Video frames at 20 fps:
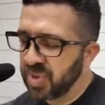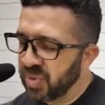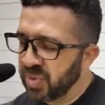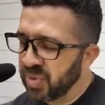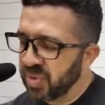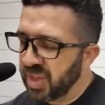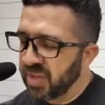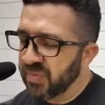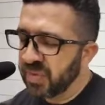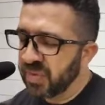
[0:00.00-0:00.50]
but
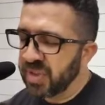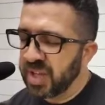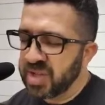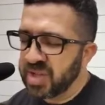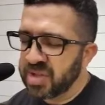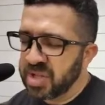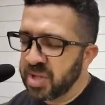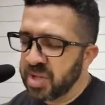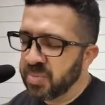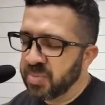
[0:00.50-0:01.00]
we're so
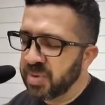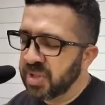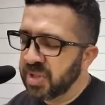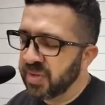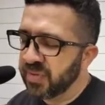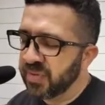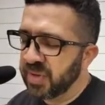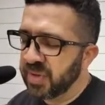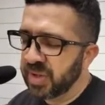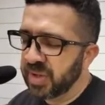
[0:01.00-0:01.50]
thankful that you
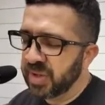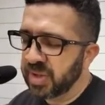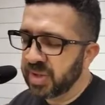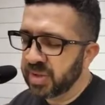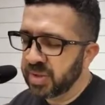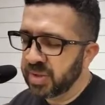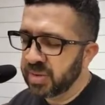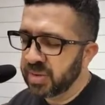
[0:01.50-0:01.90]
keep lifting.